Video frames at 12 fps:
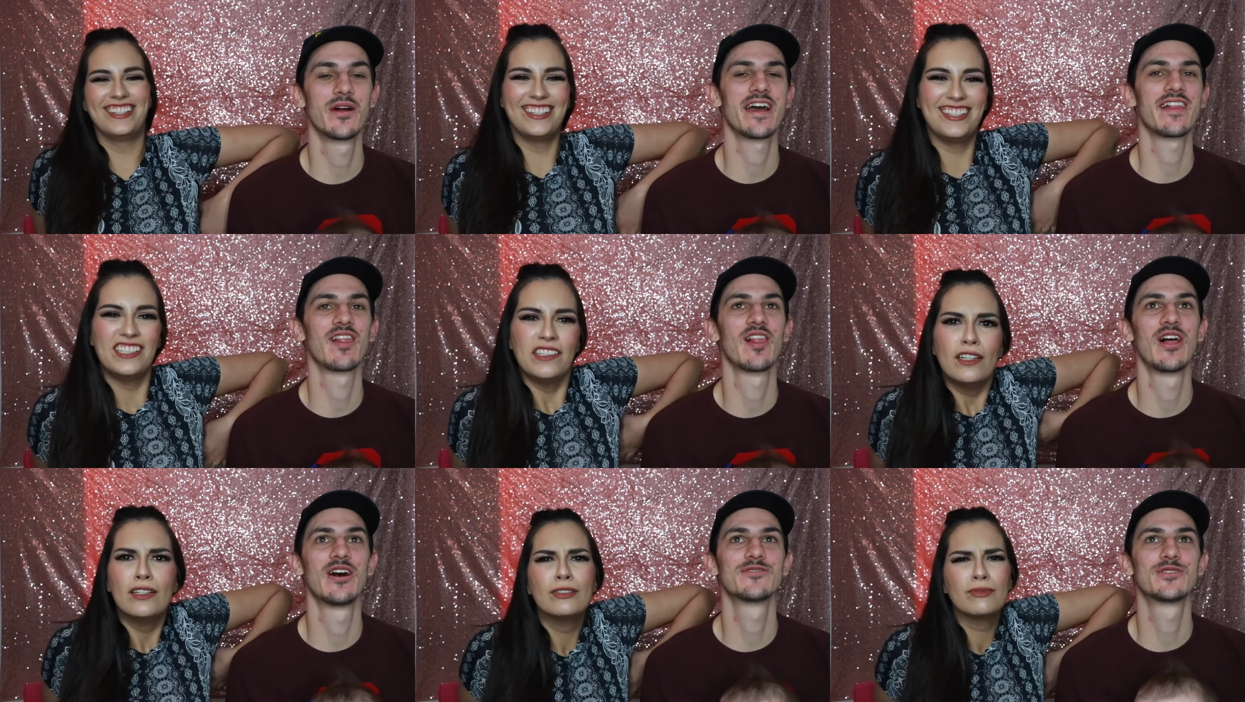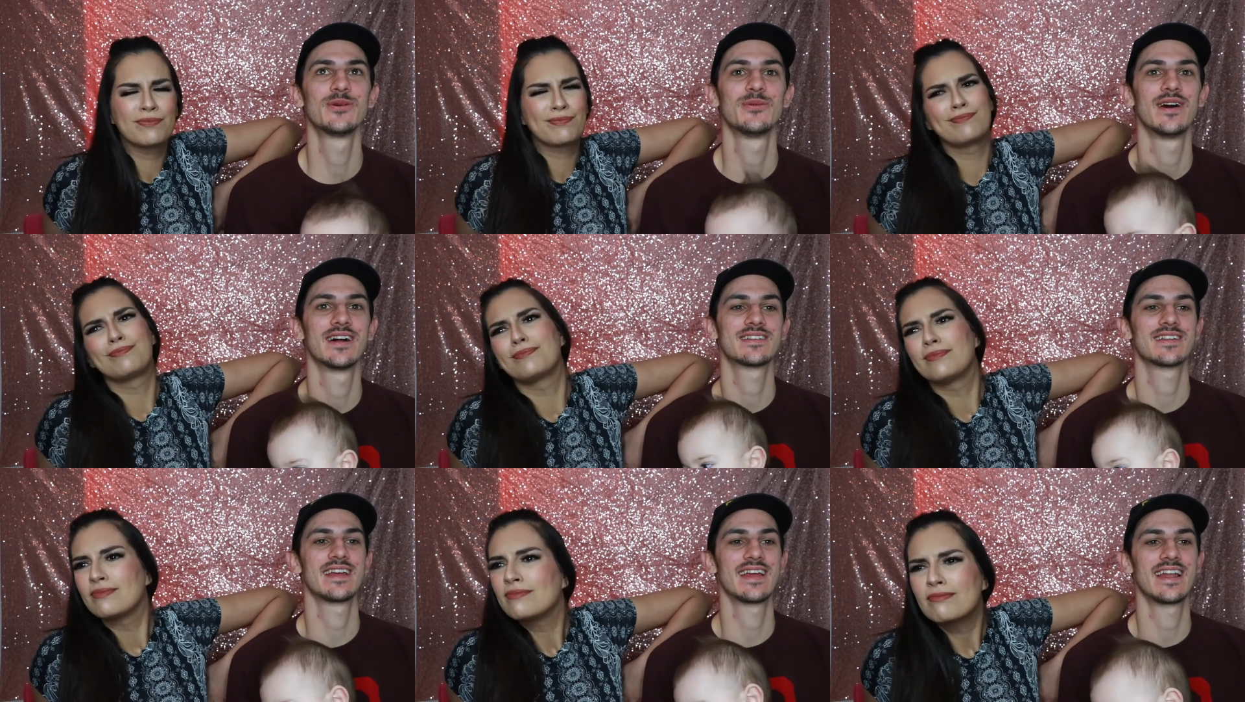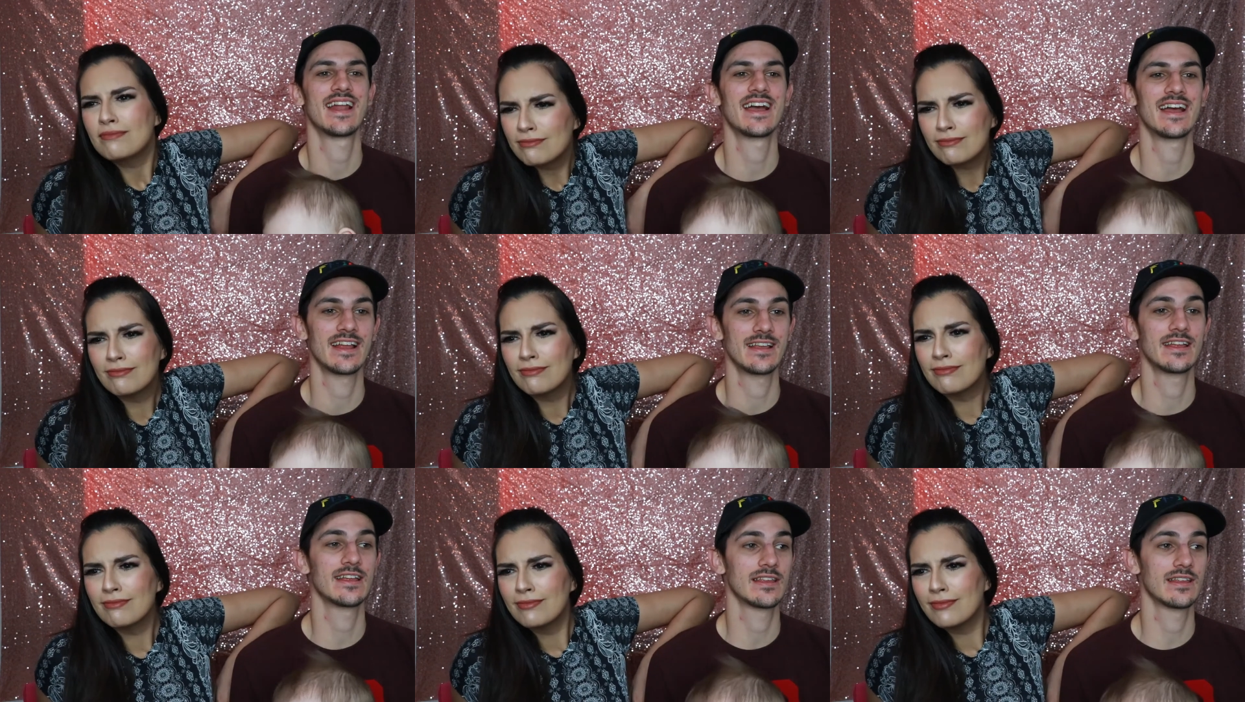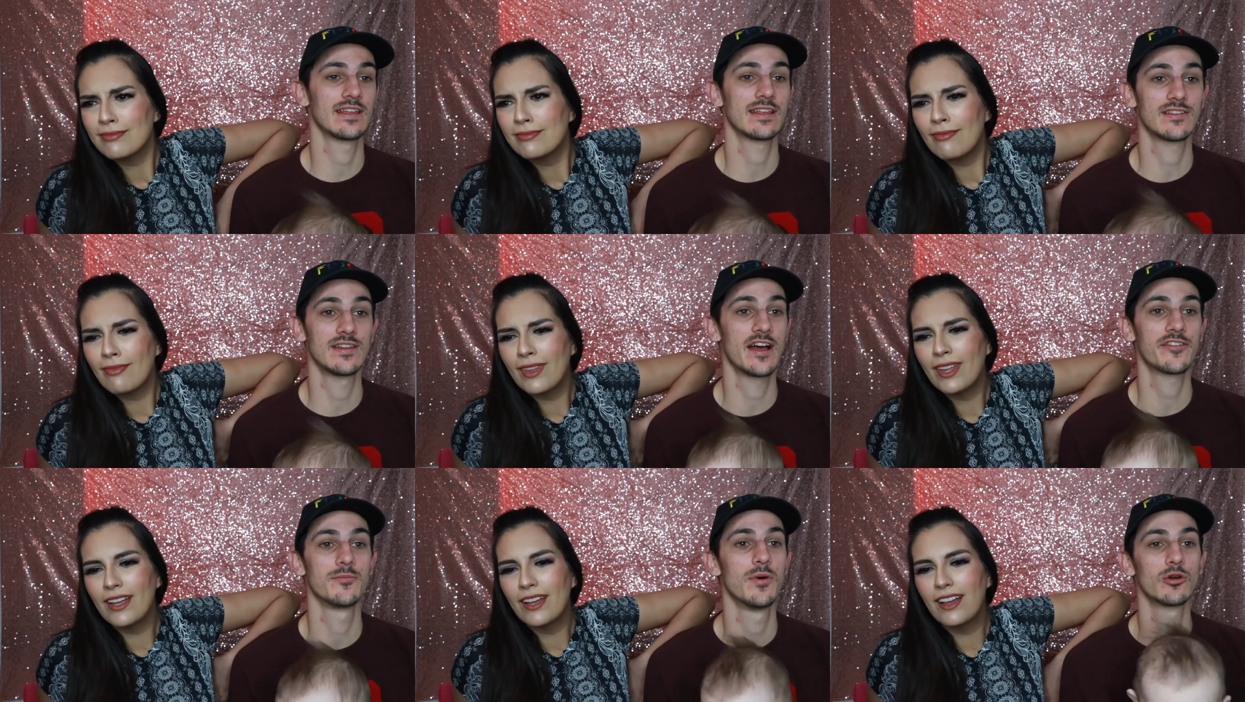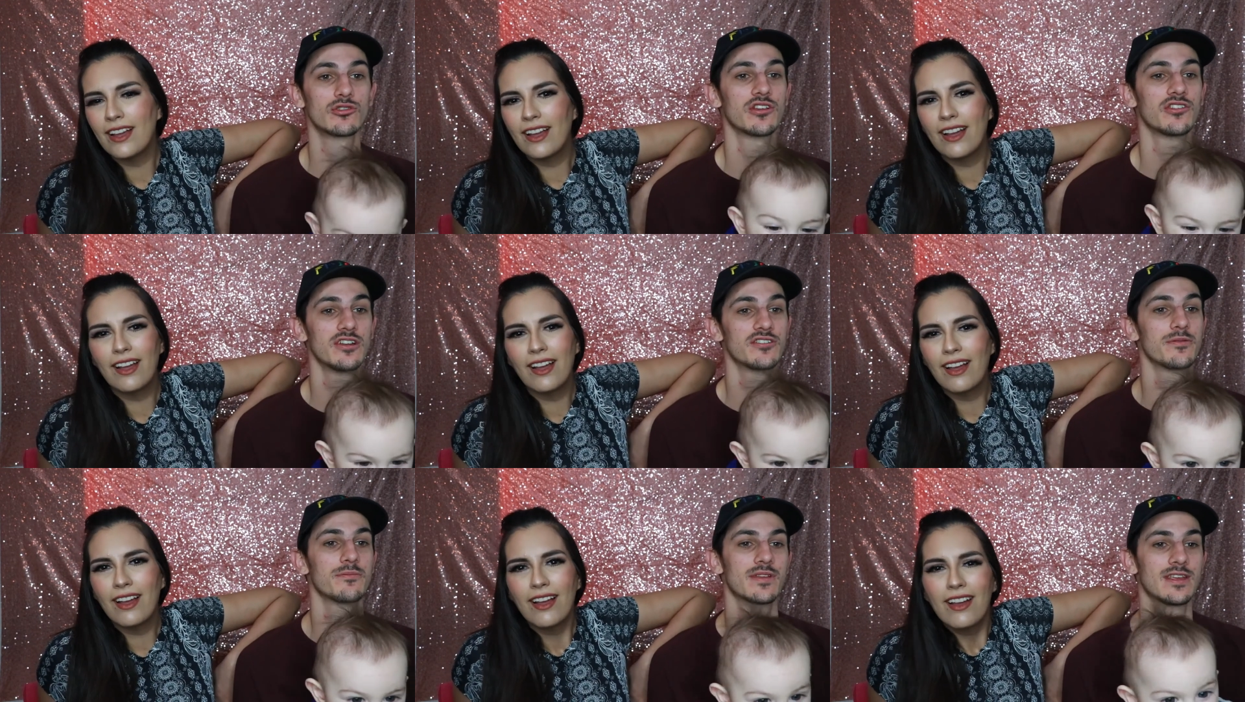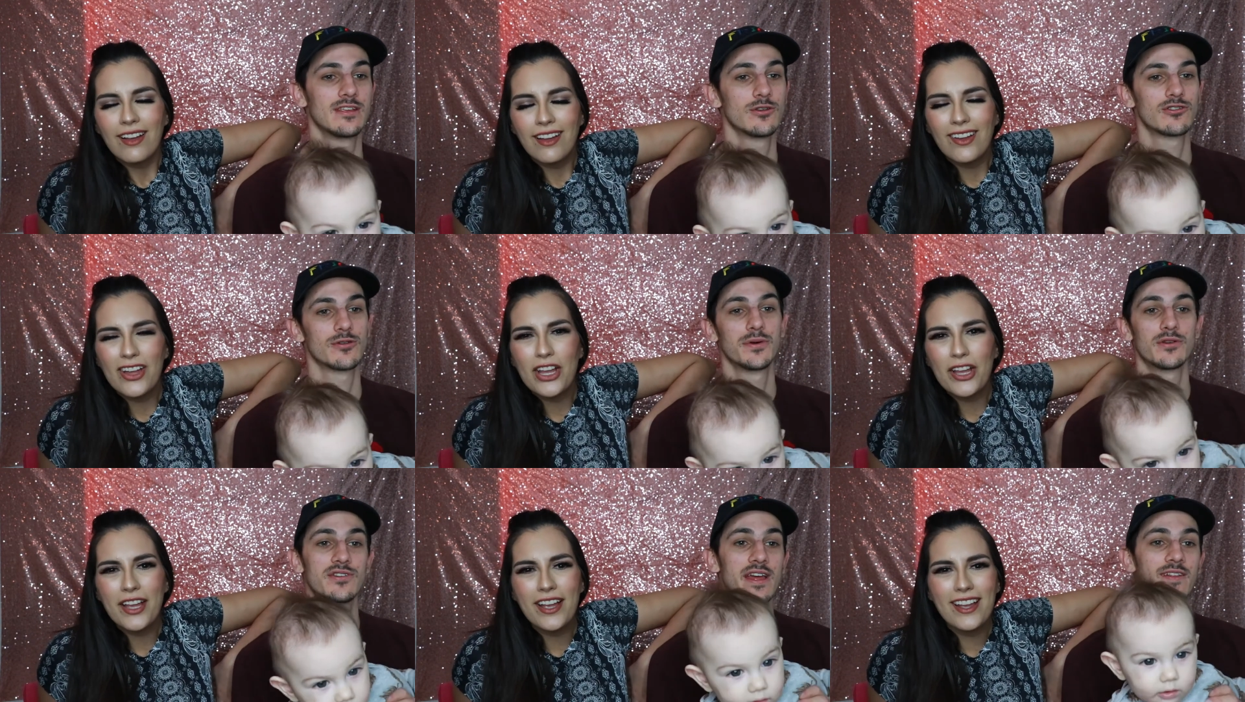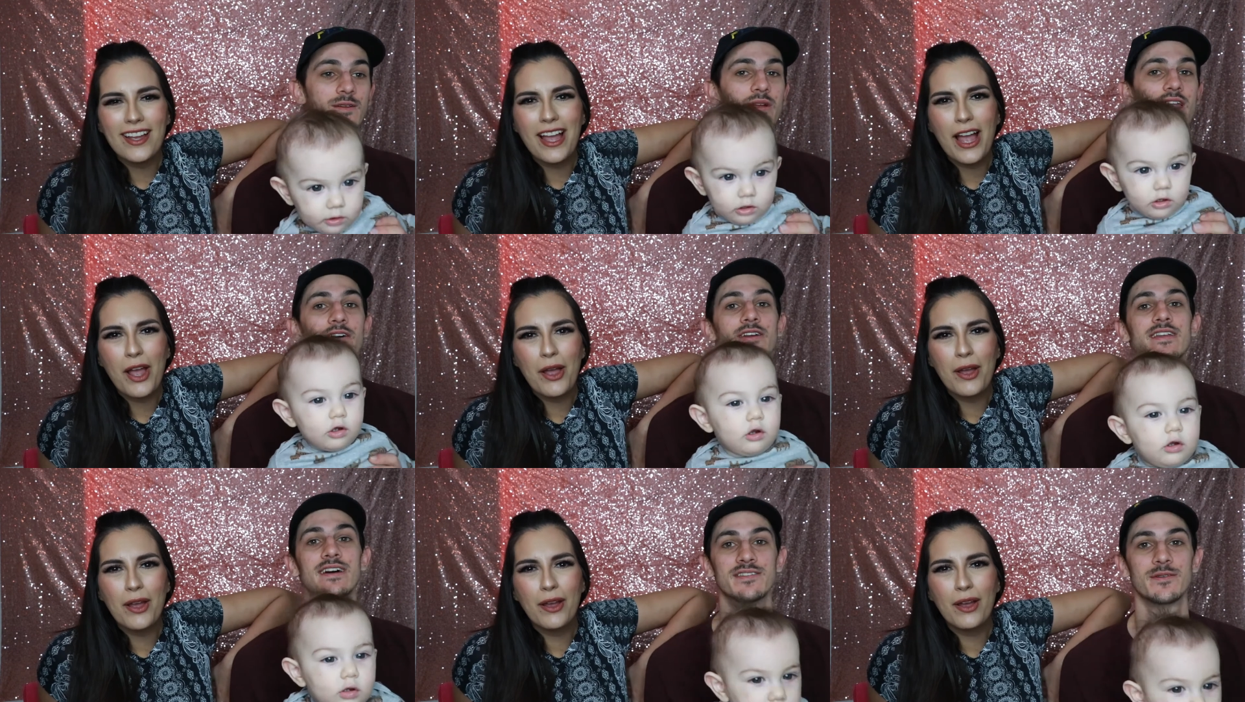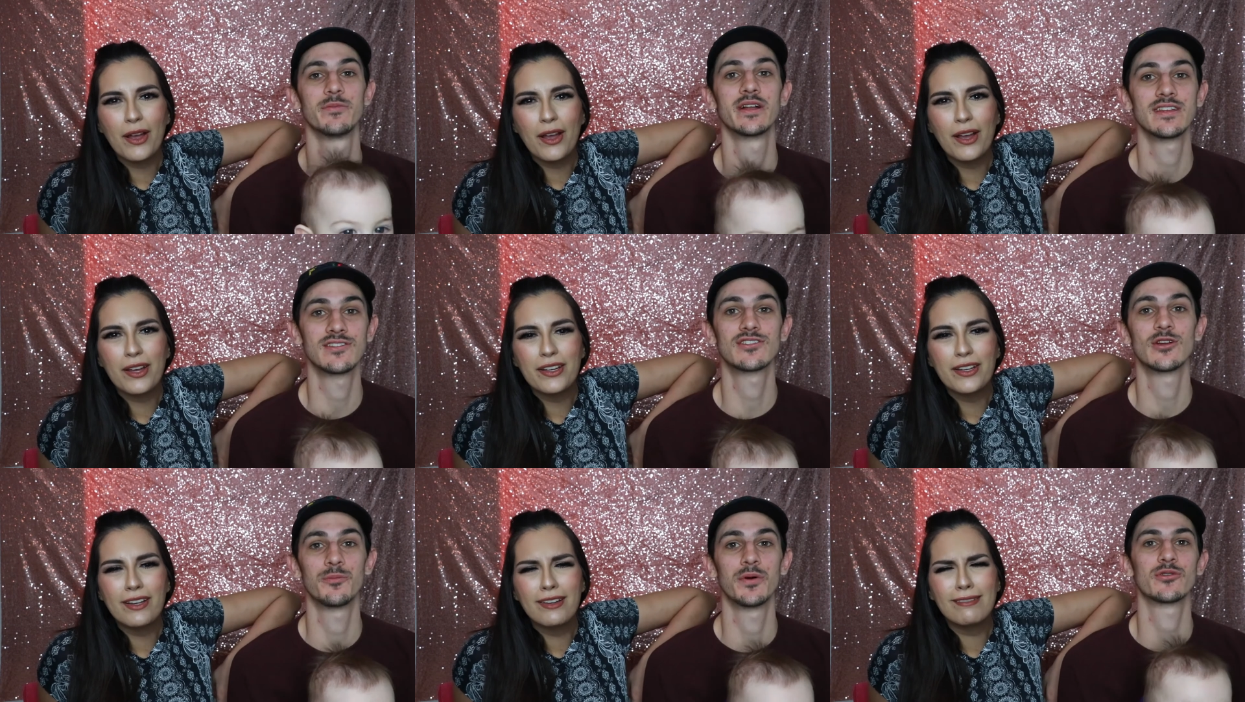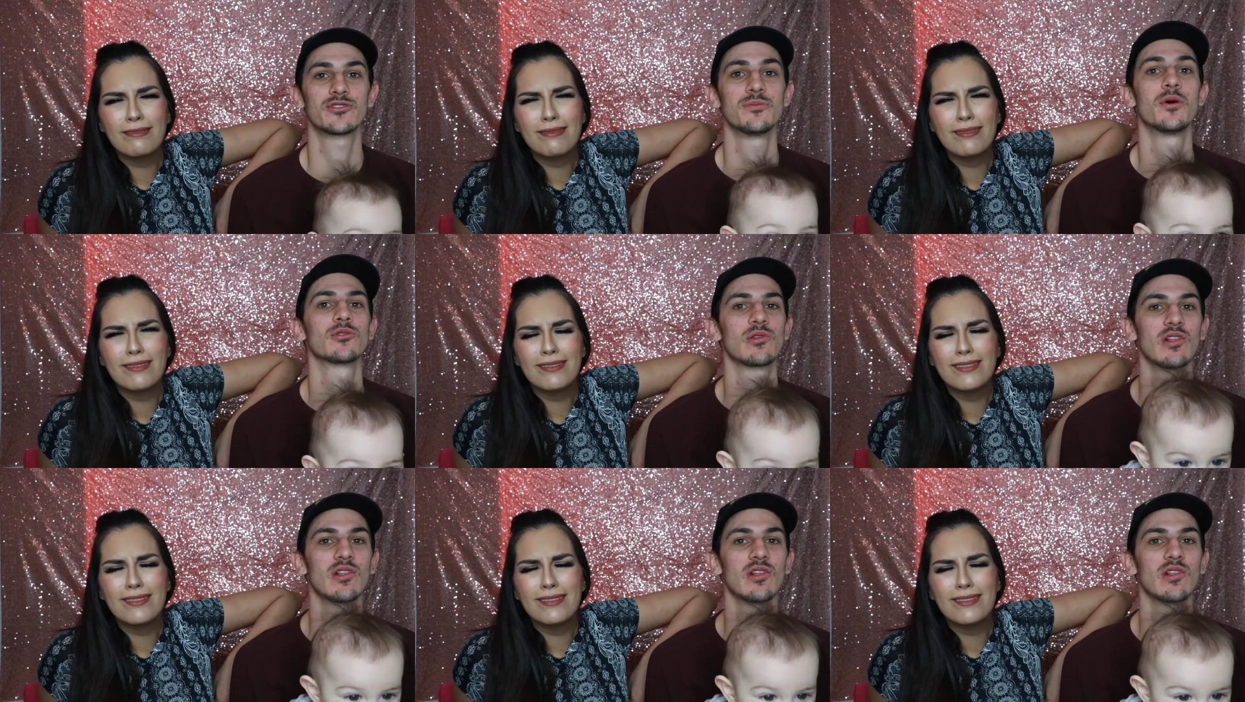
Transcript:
Speaker 1: I love to watch, and I. It, it's not the most because he doesn't he used to post daily but now he doesn't but he still posts the most